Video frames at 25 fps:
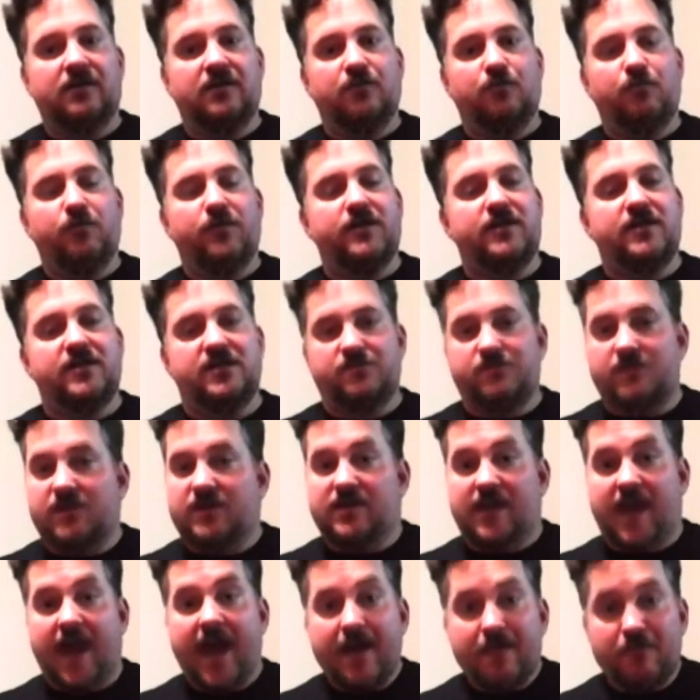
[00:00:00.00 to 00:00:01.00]
Wendy's
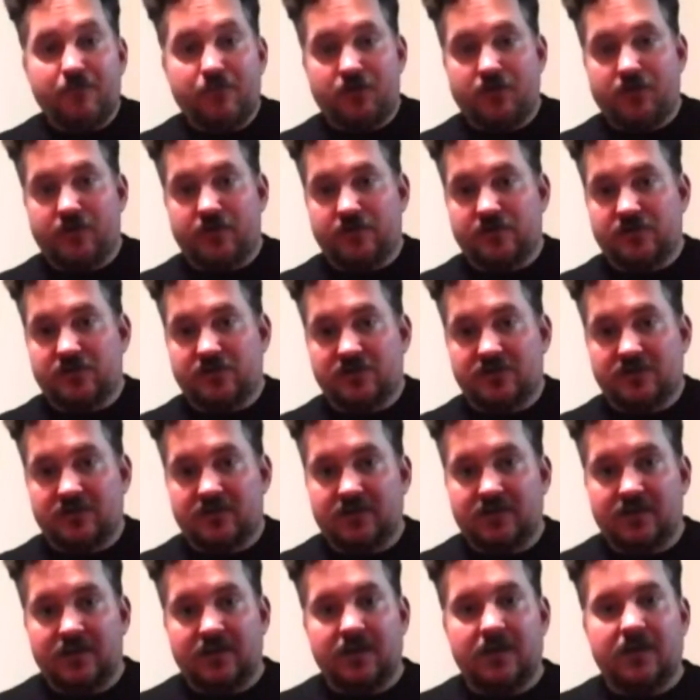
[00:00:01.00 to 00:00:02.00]
makes hamburgers,
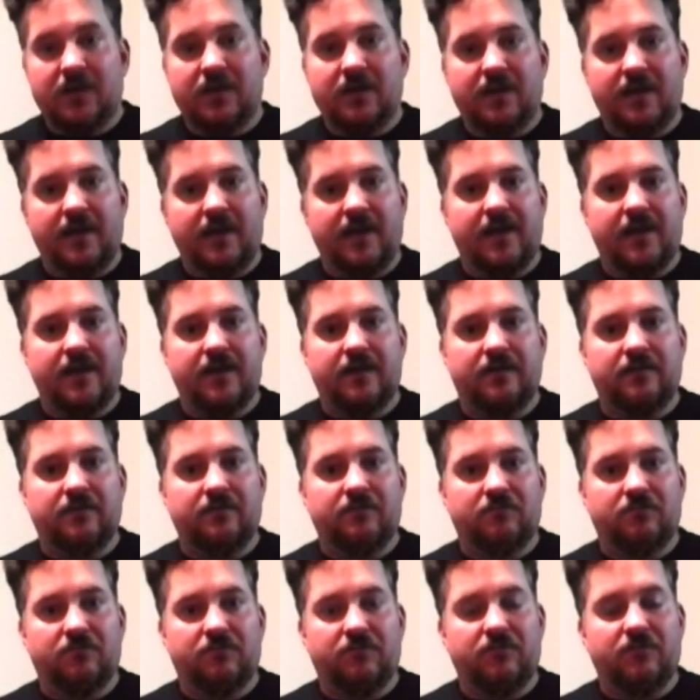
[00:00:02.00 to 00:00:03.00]
and
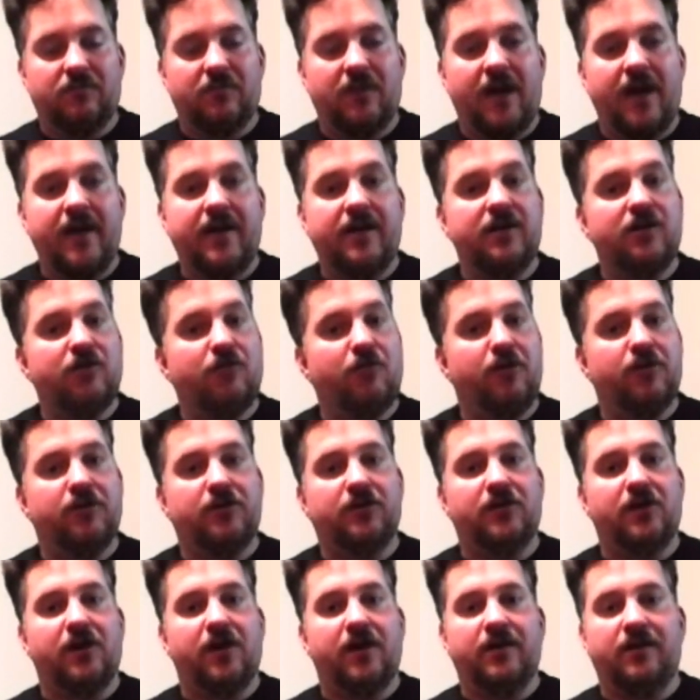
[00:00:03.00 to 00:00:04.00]
I could go on
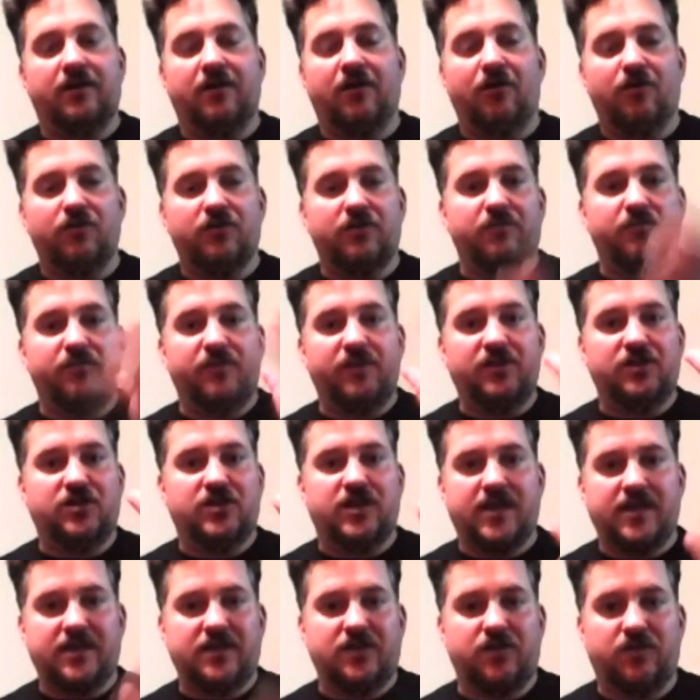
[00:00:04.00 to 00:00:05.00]
and on. All the big
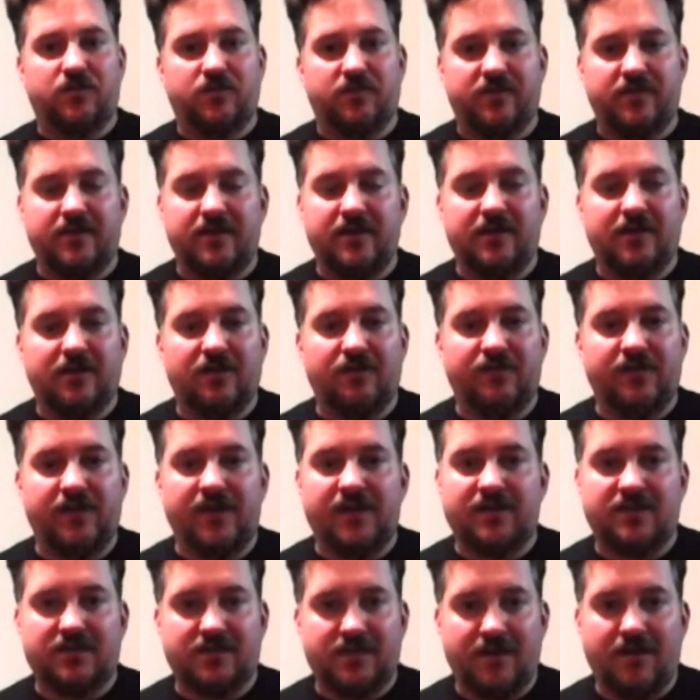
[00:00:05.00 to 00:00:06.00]
chains you can think of,
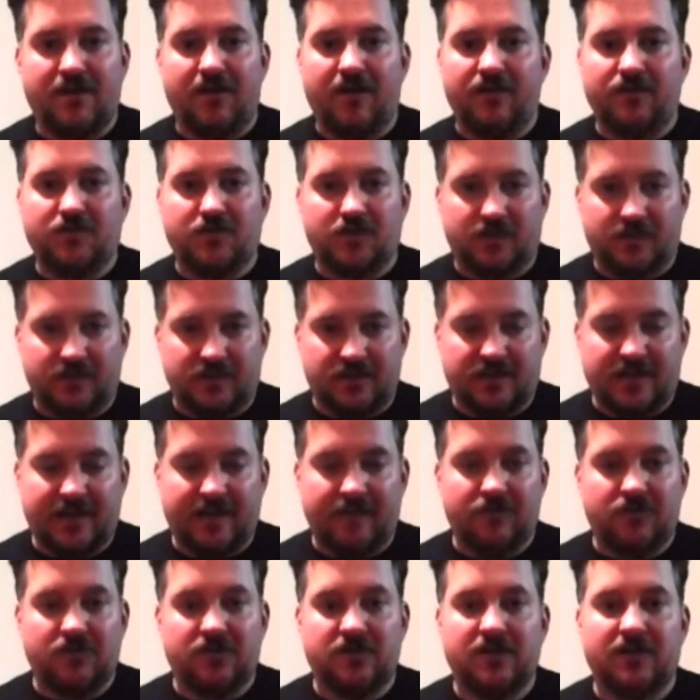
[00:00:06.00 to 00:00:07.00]
yes, they all have chicken
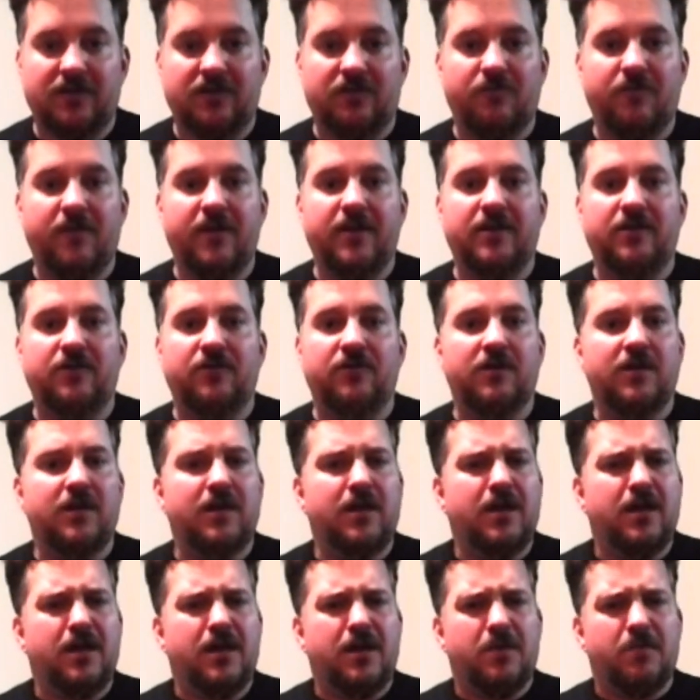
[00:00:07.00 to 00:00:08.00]
sandwiches on their menu,
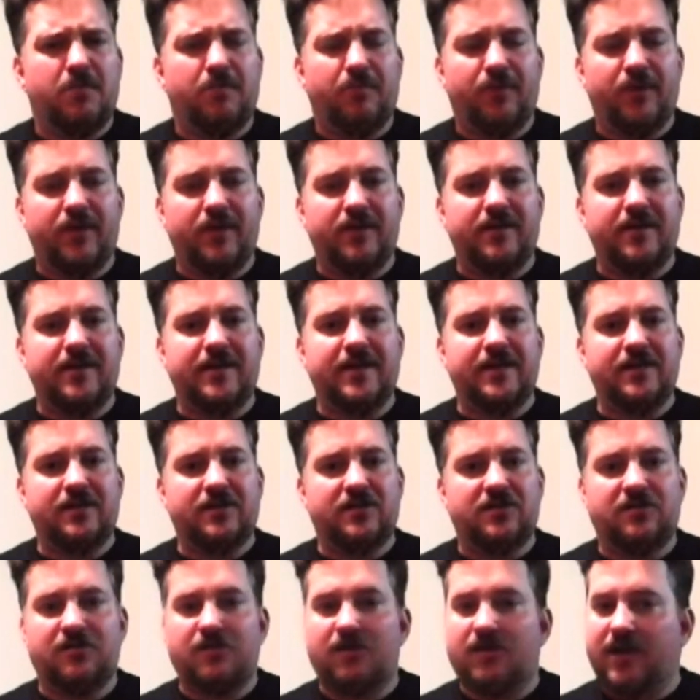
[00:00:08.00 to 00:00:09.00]
but they didn't
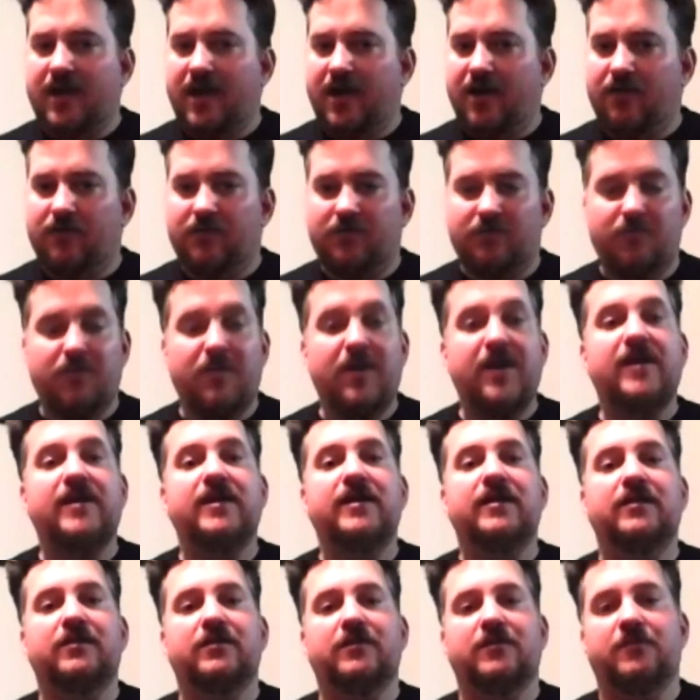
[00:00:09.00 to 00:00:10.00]
start out
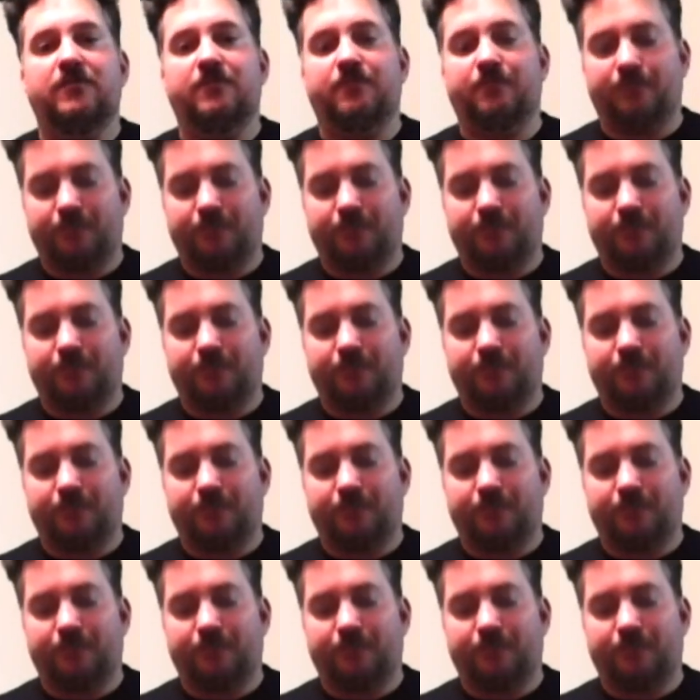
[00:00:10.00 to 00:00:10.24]
making them.